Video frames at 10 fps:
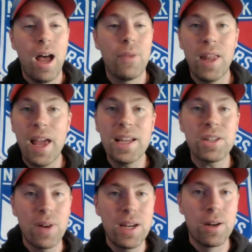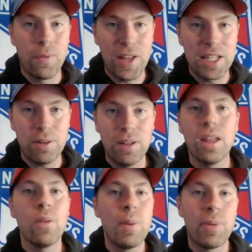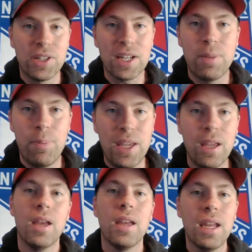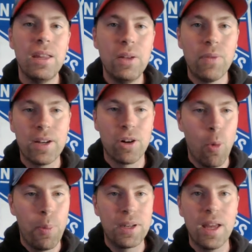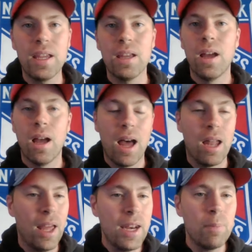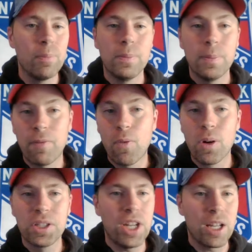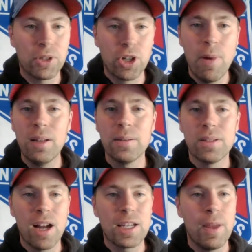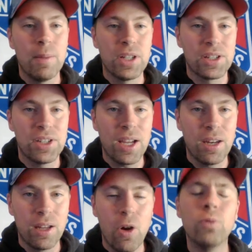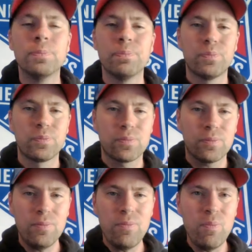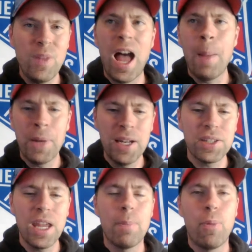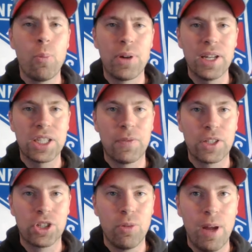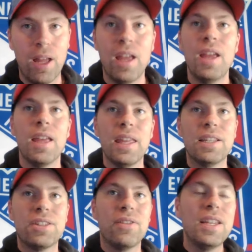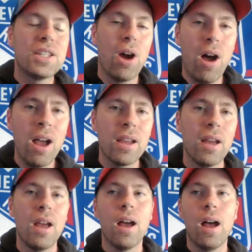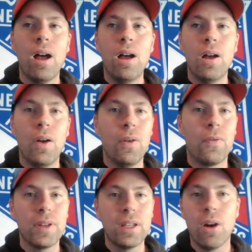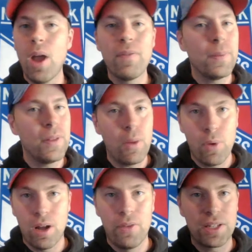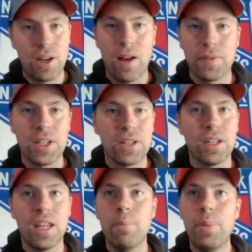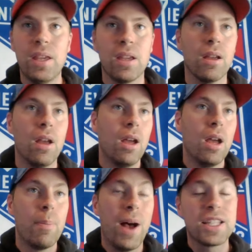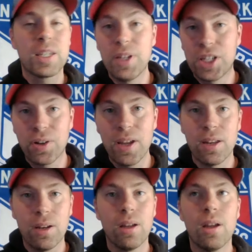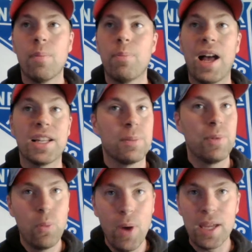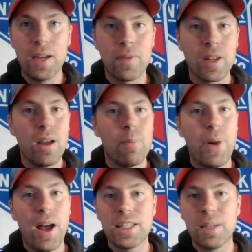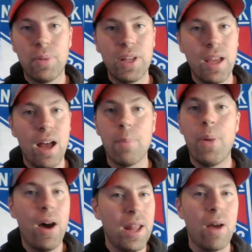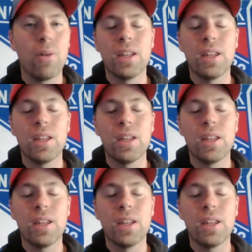The last Ranger defenseman that we project to be in the Ranger opening night lineup, of course, Jacob Trouba. Talked about him just a second ago. I'm going to say a bold prediction for Trouba is that the talk of, you know, everything that went on this offseason, him being possibly traded, possibly waived, possibly bought out.